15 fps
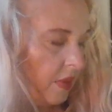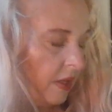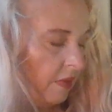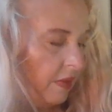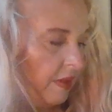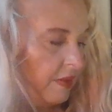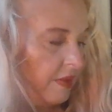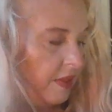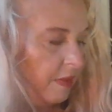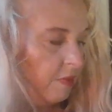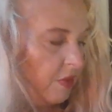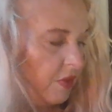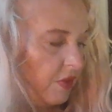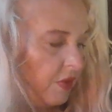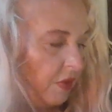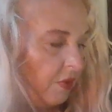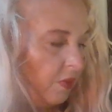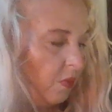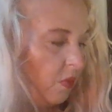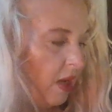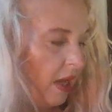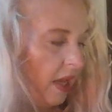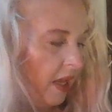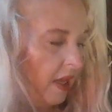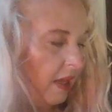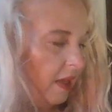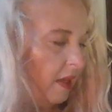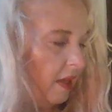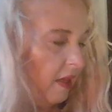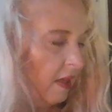They seemed a certain
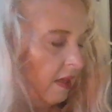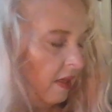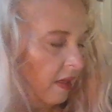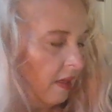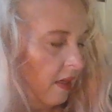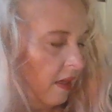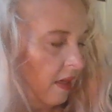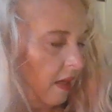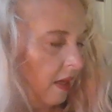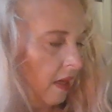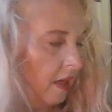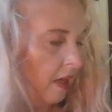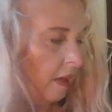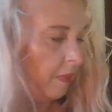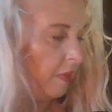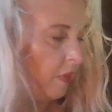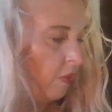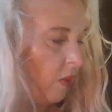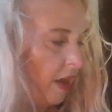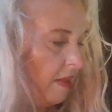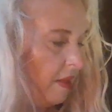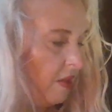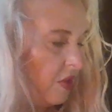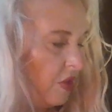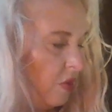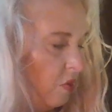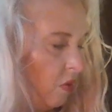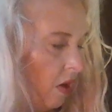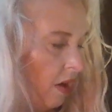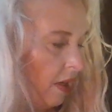way, the way that
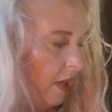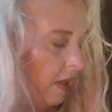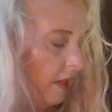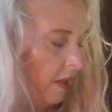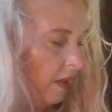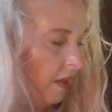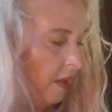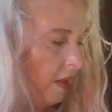you wanted.